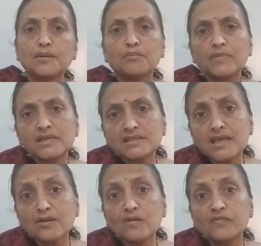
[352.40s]

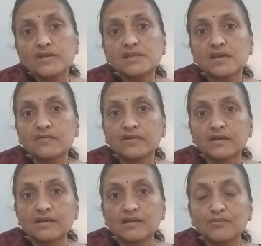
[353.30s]
Mistake of a
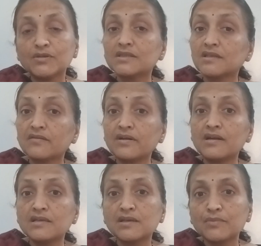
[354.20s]
servant, means the servant
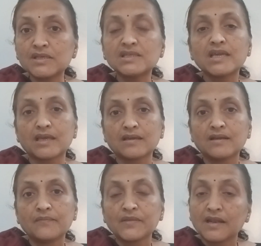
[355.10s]
does a mistake.
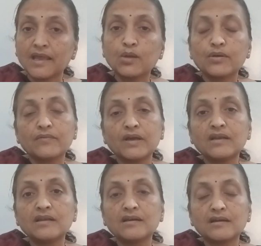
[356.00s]
Like
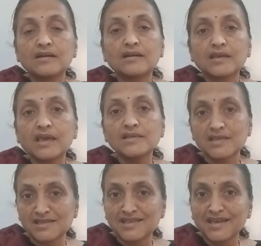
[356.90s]
one case
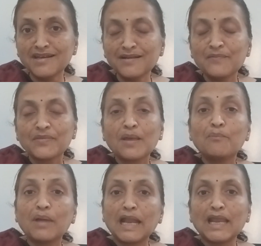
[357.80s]
is there,
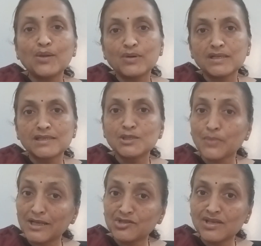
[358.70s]
Ballet versus
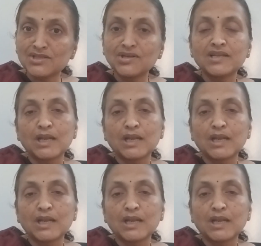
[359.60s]
Manchester